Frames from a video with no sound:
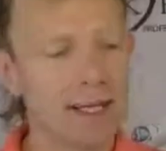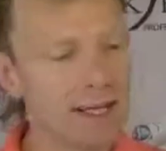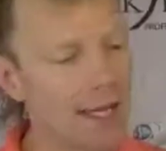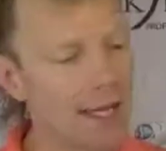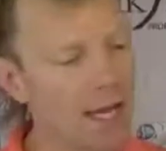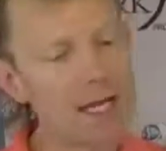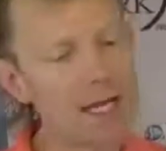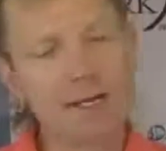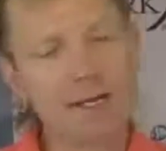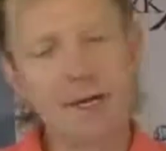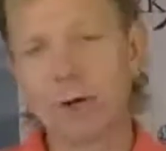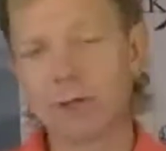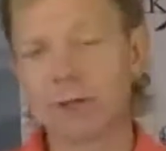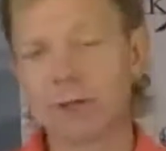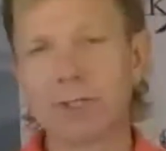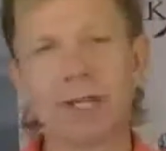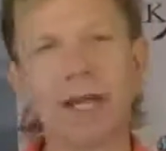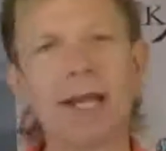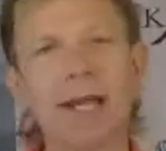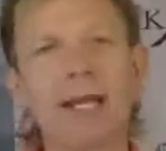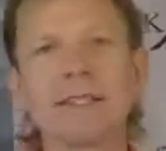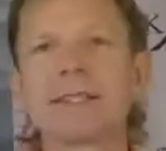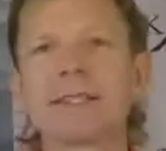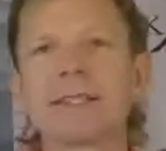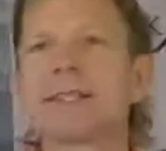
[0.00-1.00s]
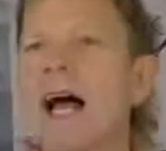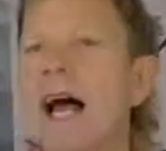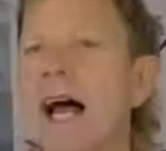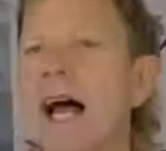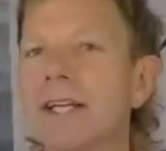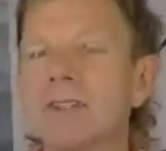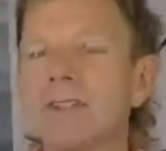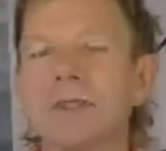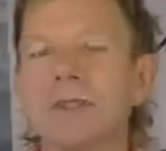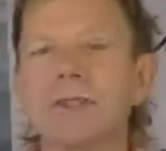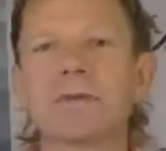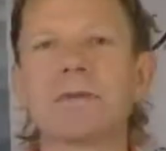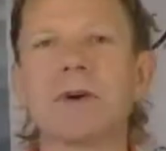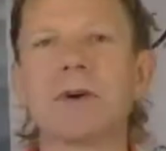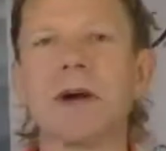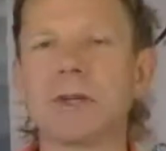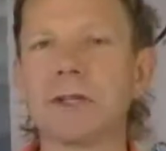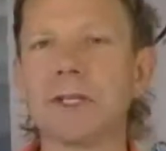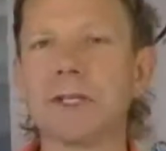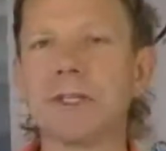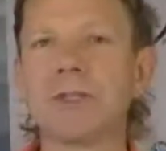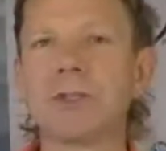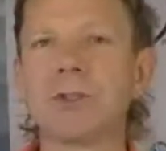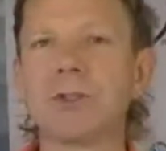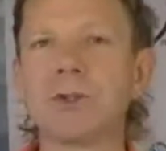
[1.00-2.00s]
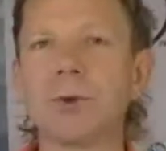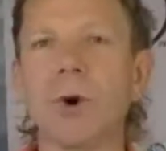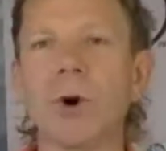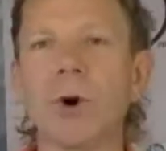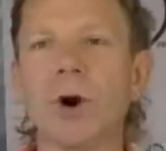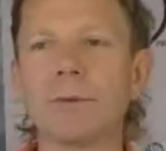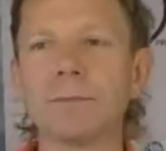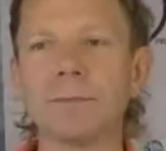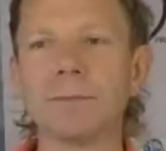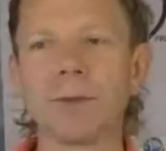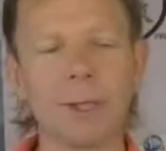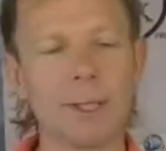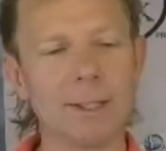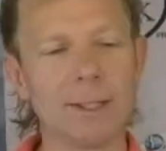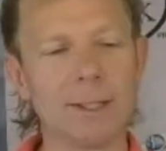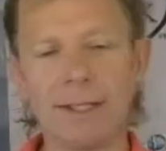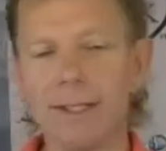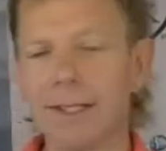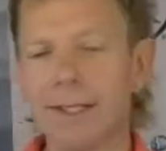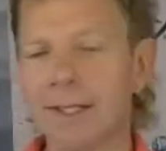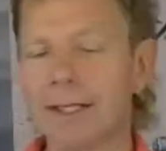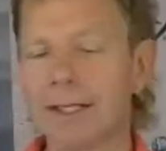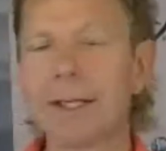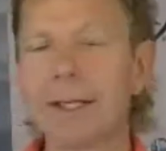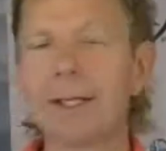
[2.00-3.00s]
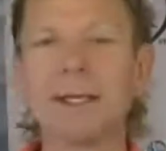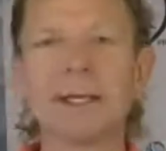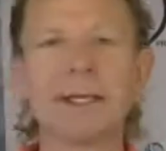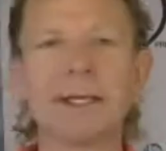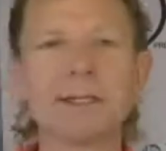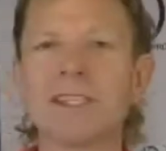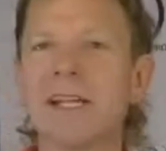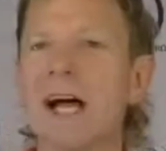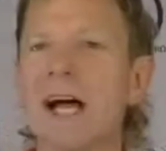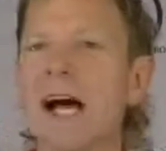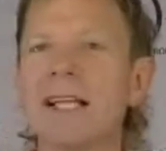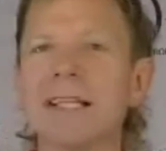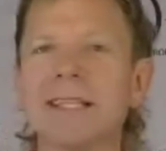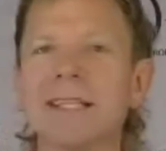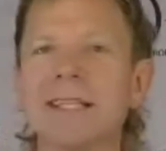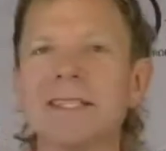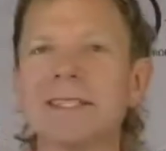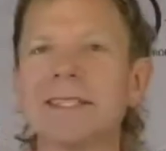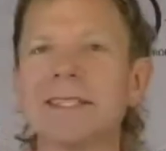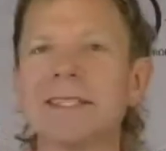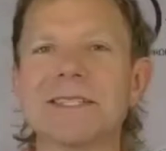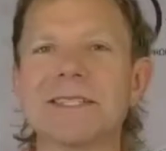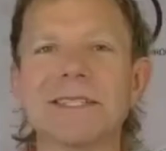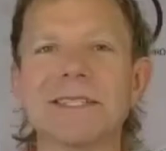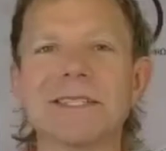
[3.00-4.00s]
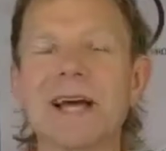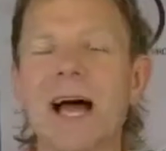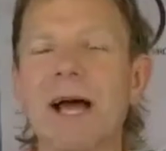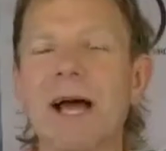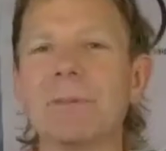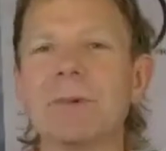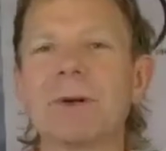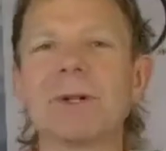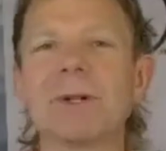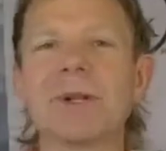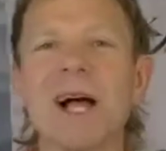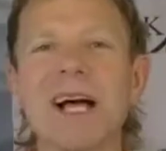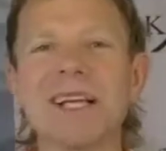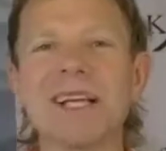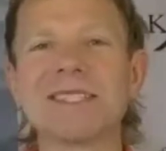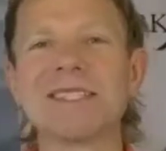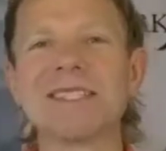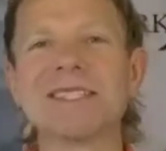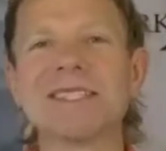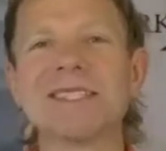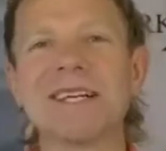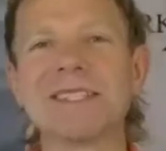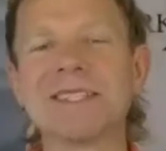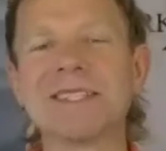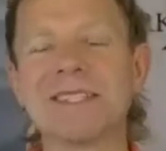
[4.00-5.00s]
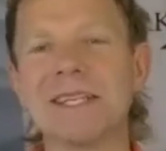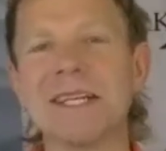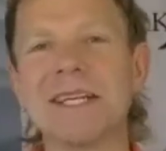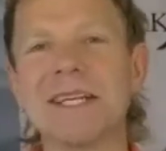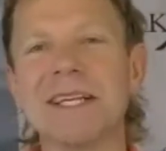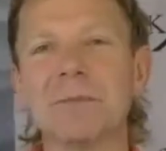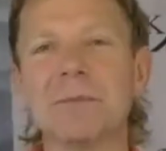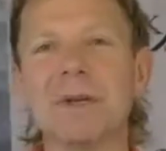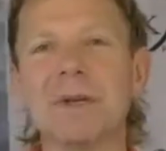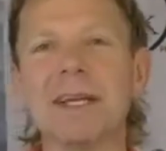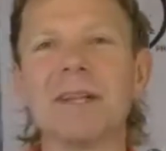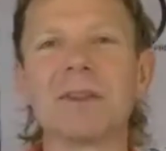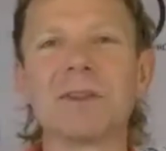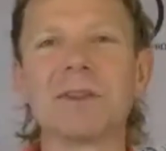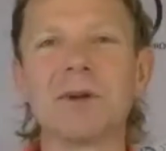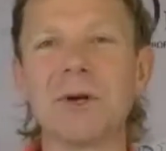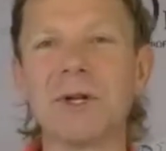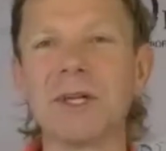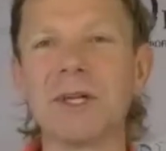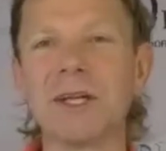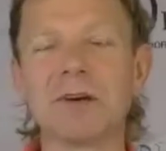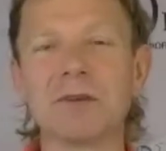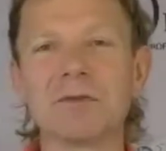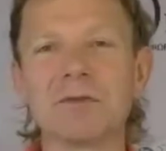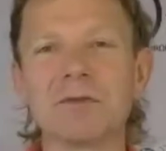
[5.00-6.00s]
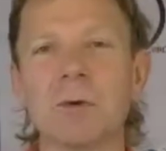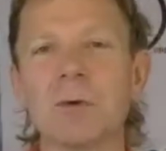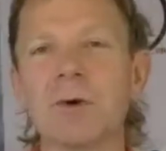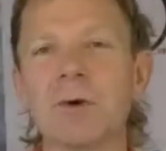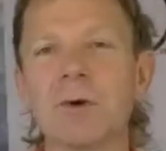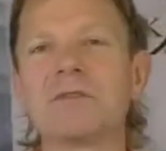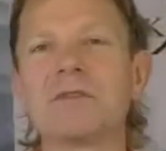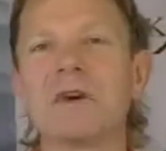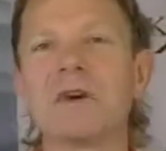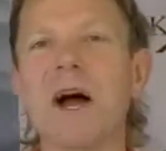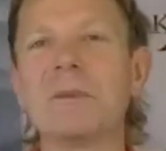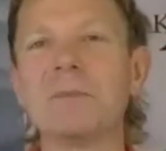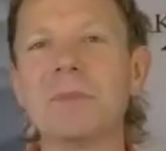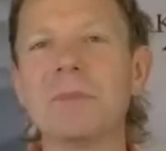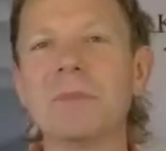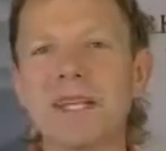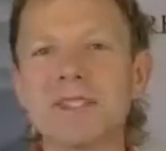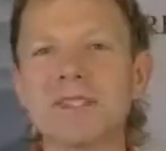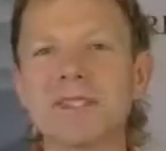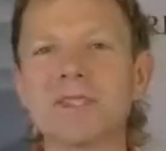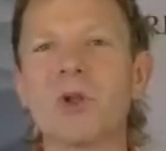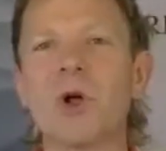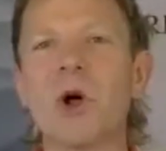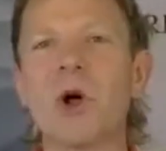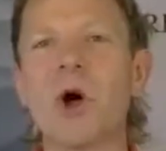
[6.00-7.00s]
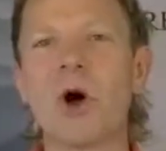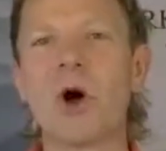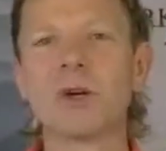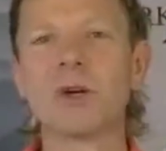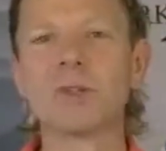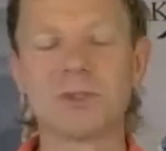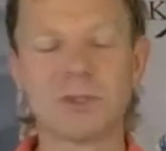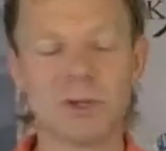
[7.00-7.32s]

I know today's class is fairly short, but it's not, this is the type of class that doesn't need to be 30 or 45 minutes long.